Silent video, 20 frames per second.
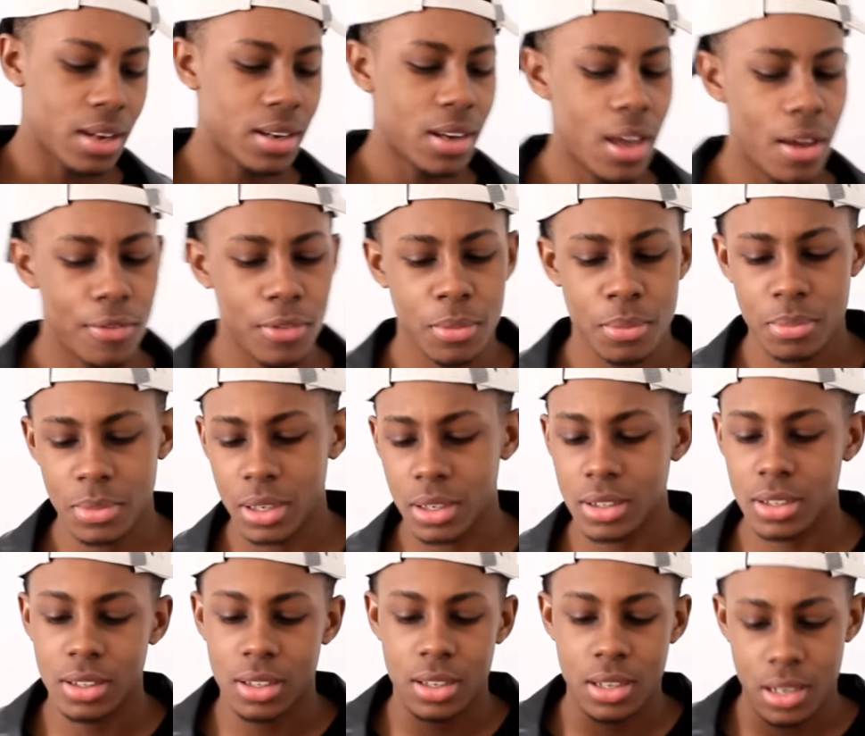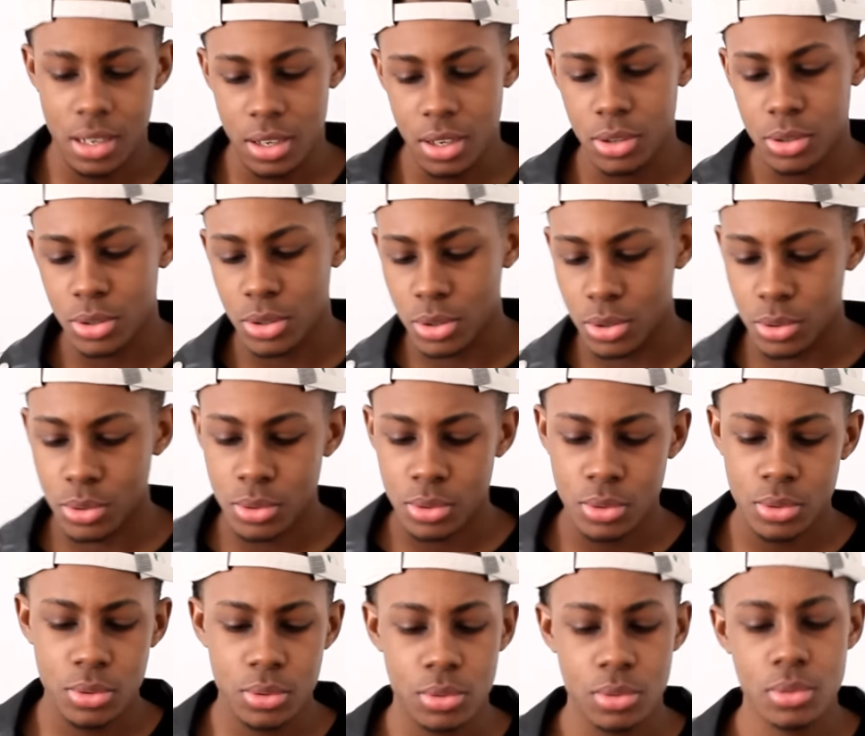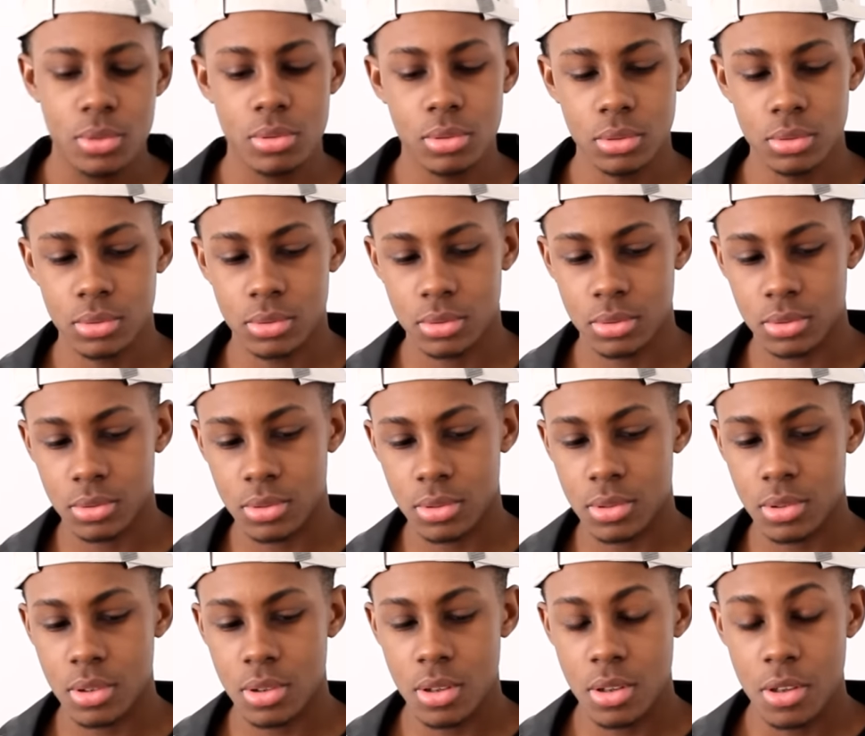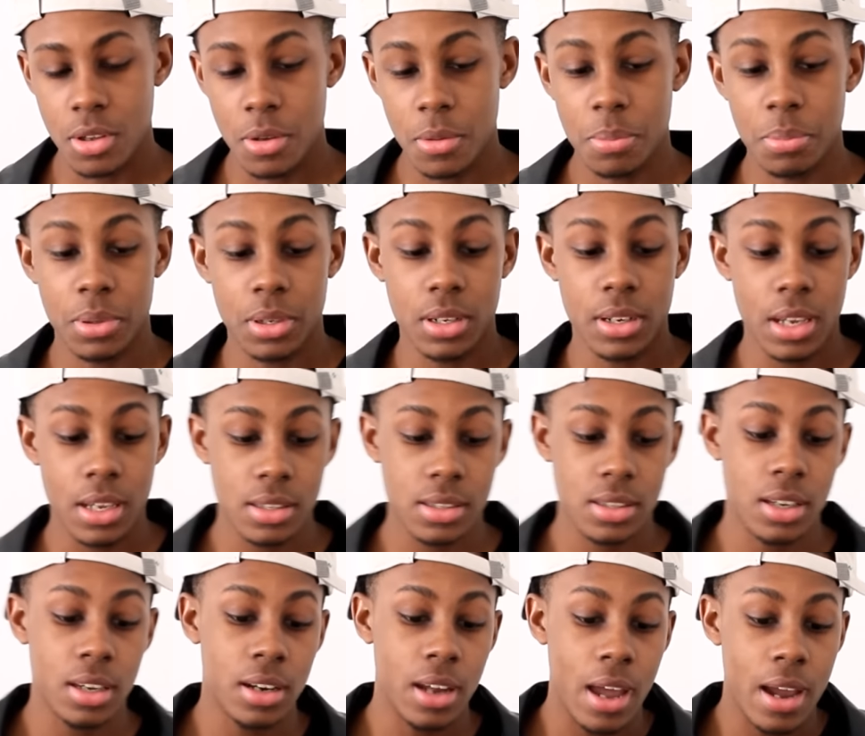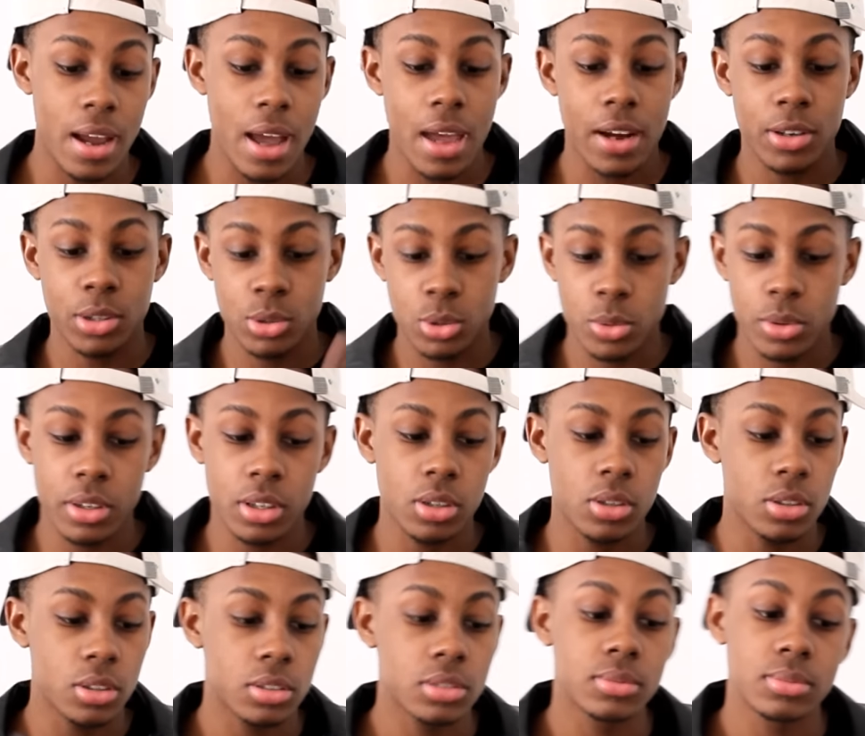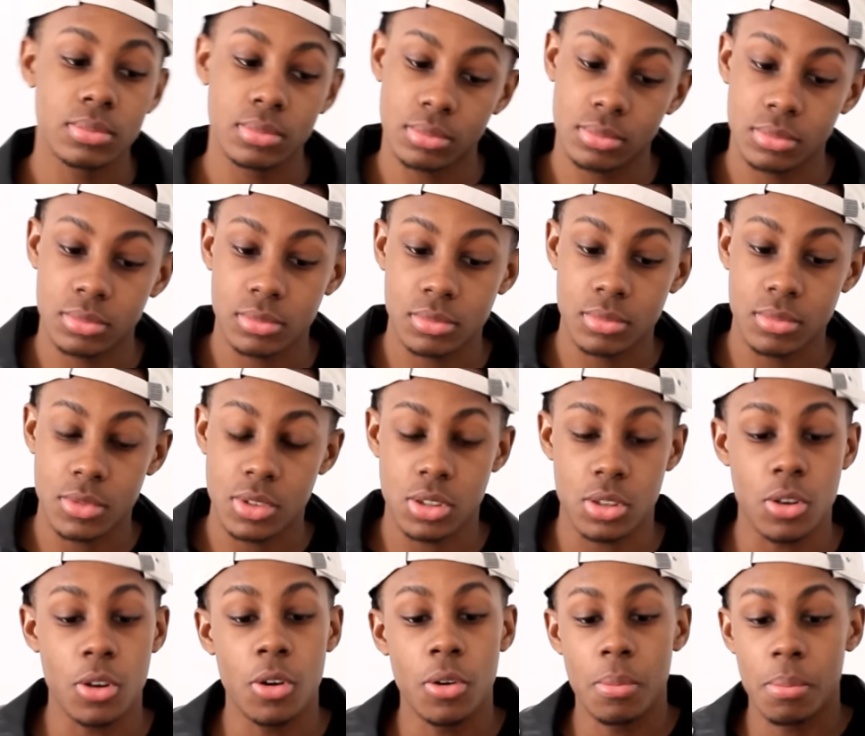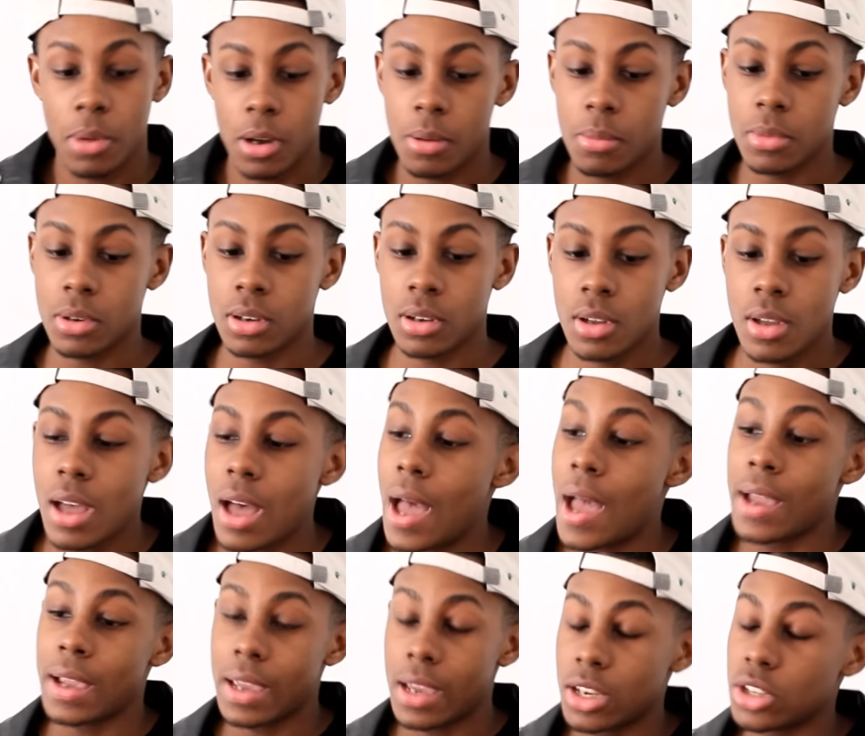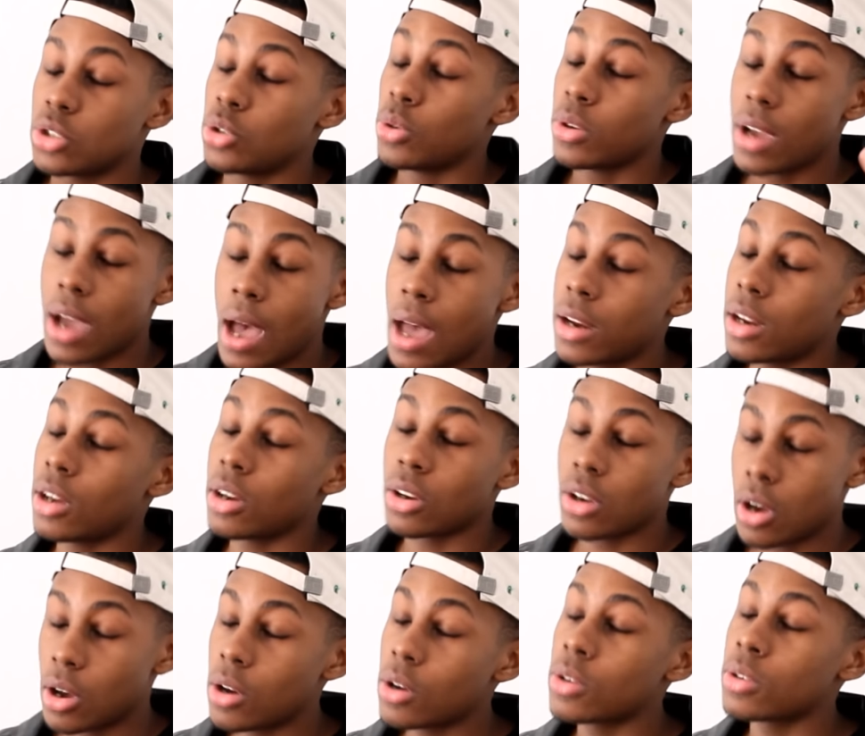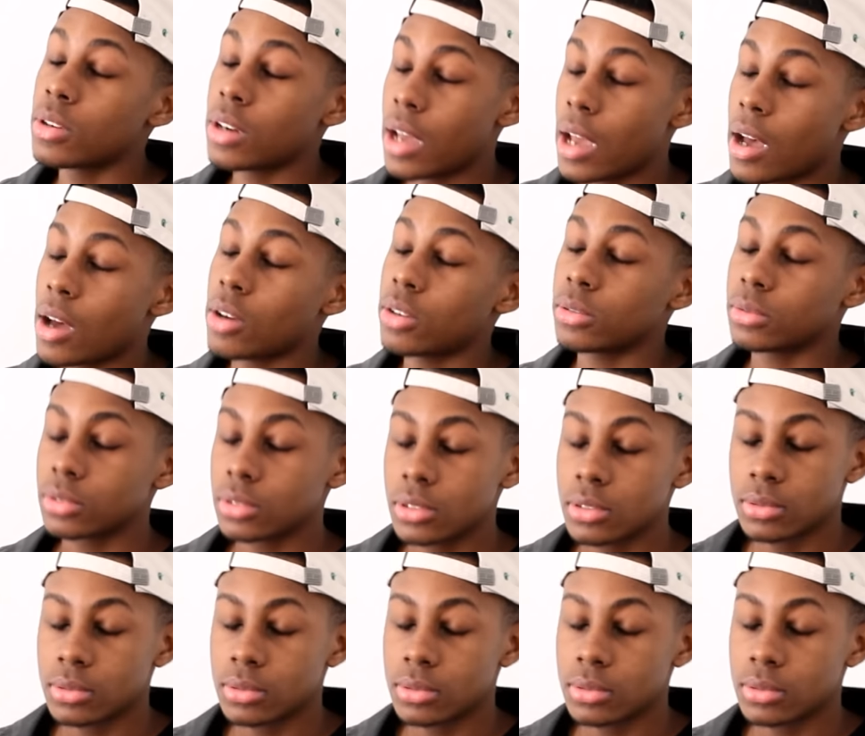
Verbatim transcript: never meant to kill you. But they said I gotta do it or so mama, I guess you gotta go now.